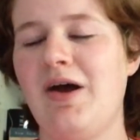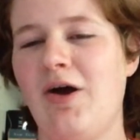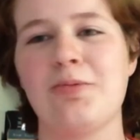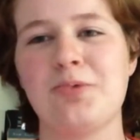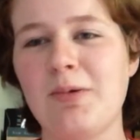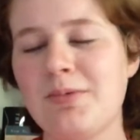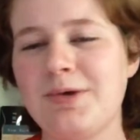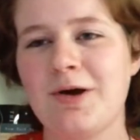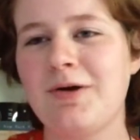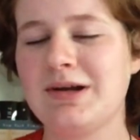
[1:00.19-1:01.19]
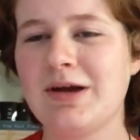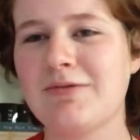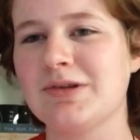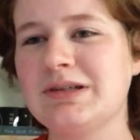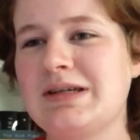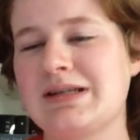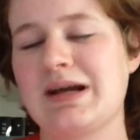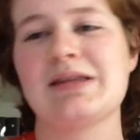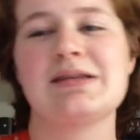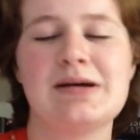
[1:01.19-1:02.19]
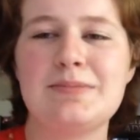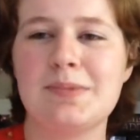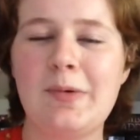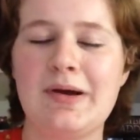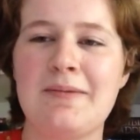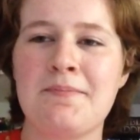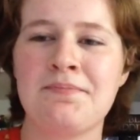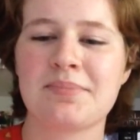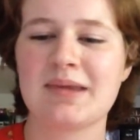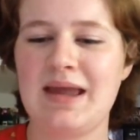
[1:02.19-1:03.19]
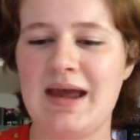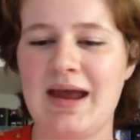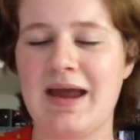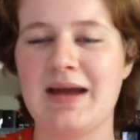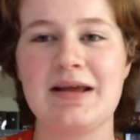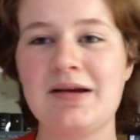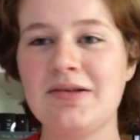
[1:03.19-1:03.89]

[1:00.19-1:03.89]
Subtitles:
are probably going to get released at some point and get a